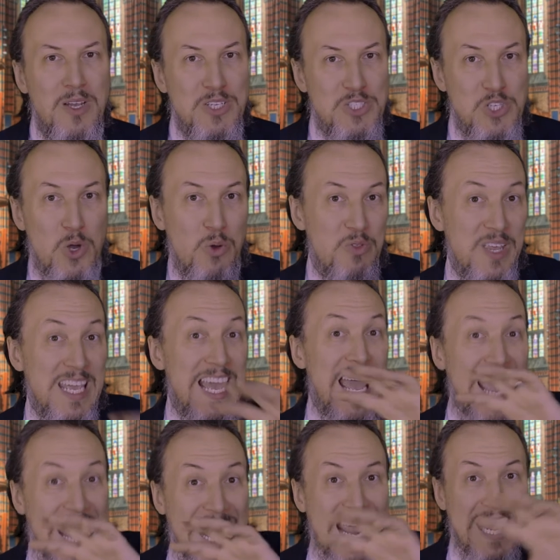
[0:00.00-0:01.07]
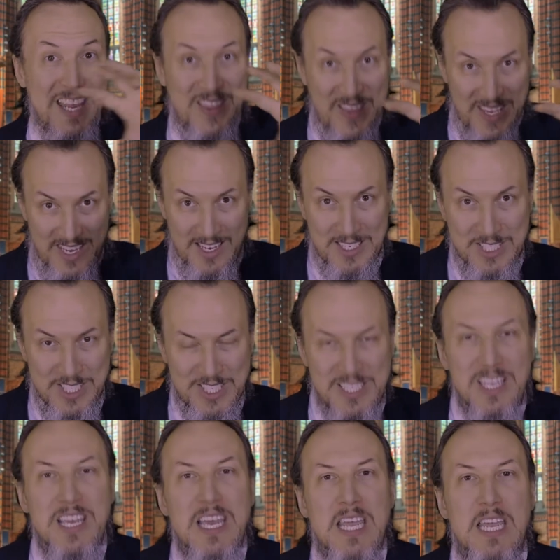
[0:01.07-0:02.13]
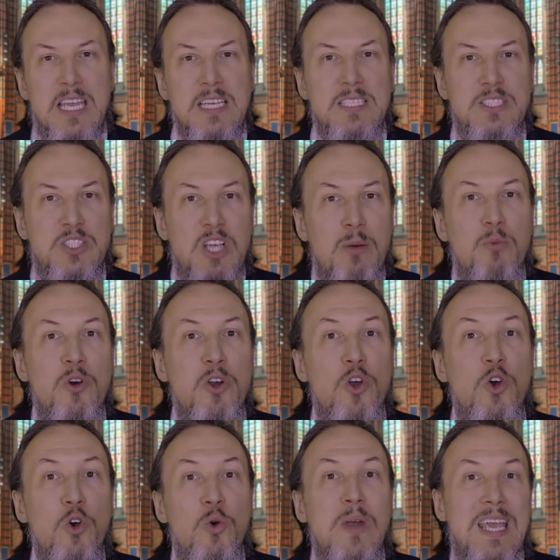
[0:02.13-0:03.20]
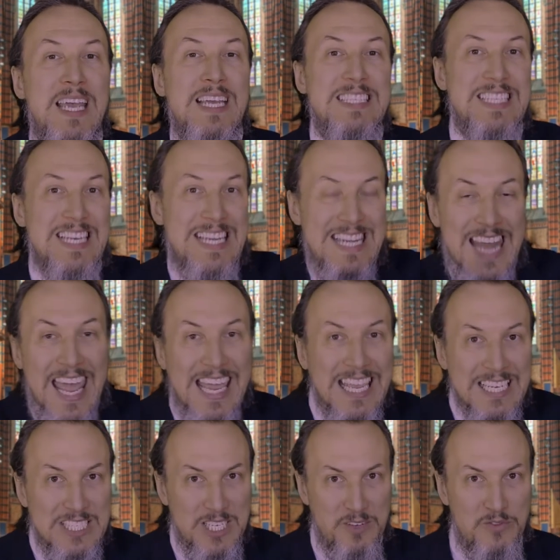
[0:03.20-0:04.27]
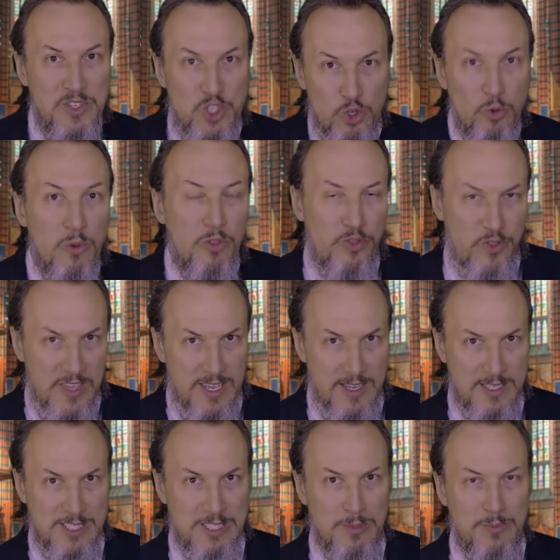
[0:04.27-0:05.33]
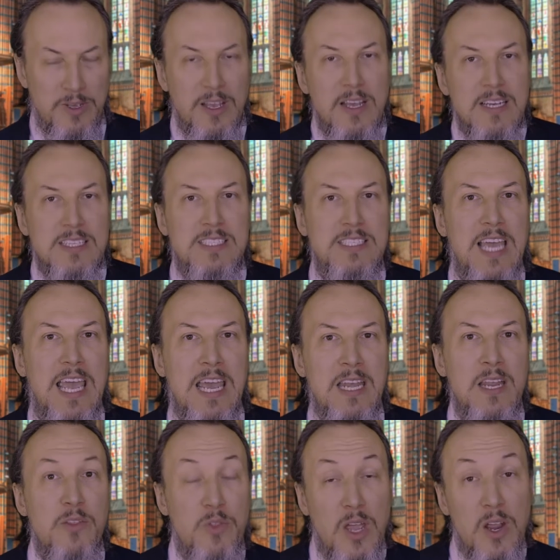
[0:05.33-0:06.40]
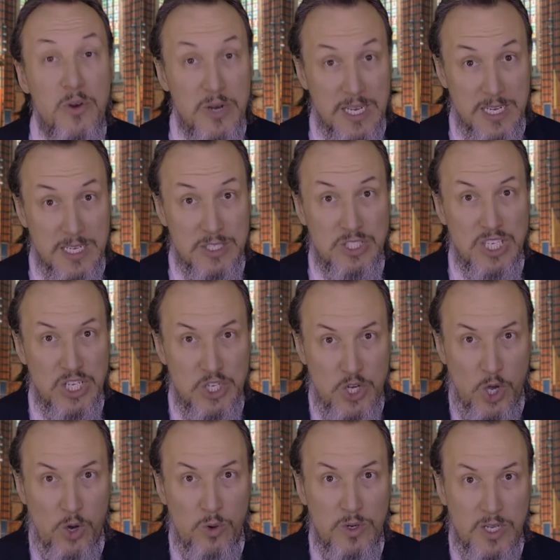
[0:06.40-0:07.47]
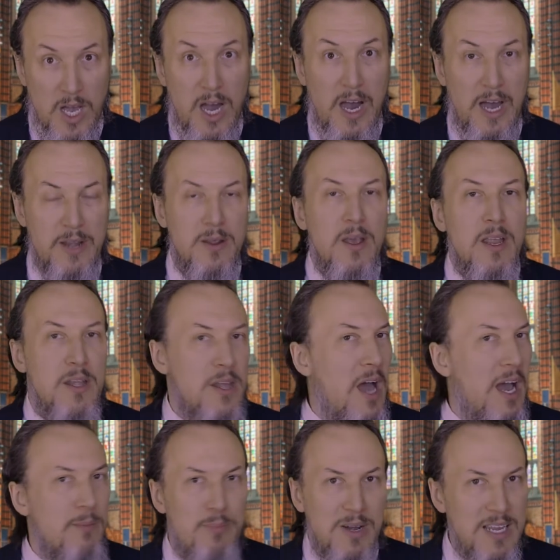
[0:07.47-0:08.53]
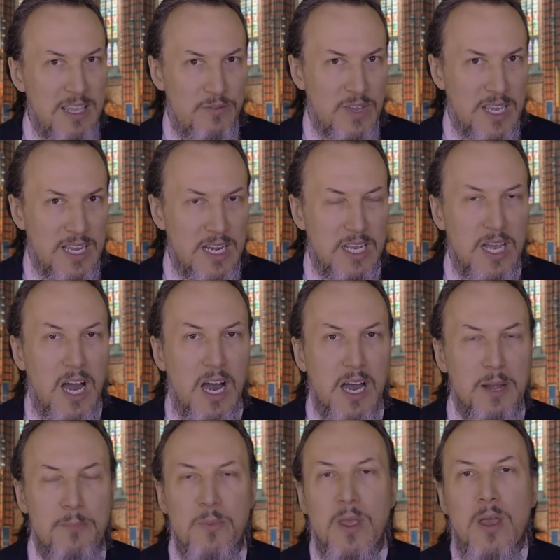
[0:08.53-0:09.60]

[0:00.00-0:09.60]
So the atheist is someone who is negative to theism, saying there is no God, not believing in a God.